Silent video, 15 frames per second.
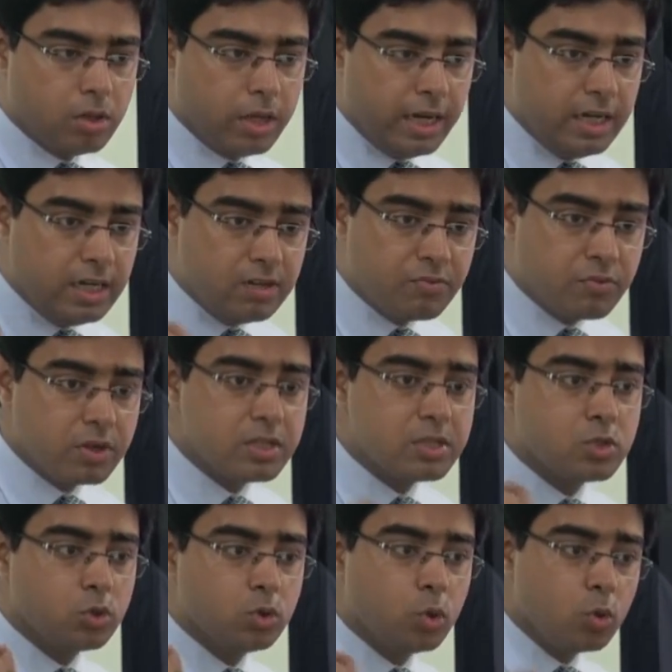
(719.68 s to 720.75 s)

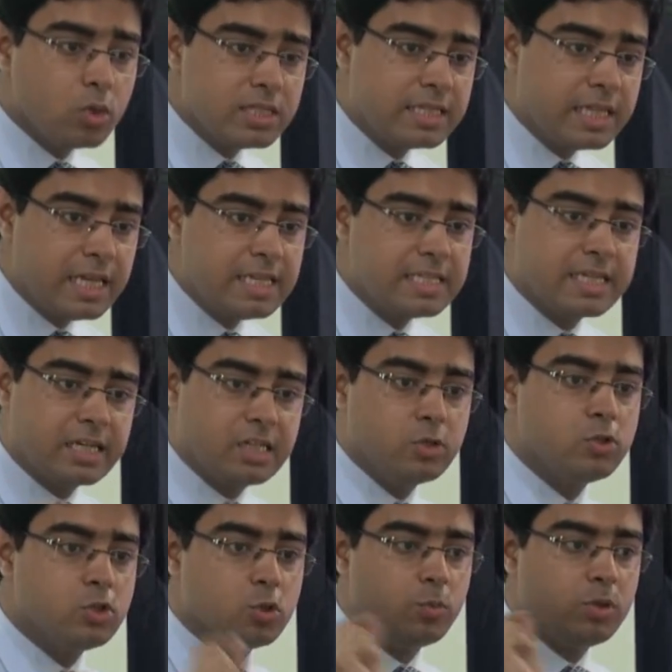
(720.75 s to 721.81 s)
Indifference to those things that used to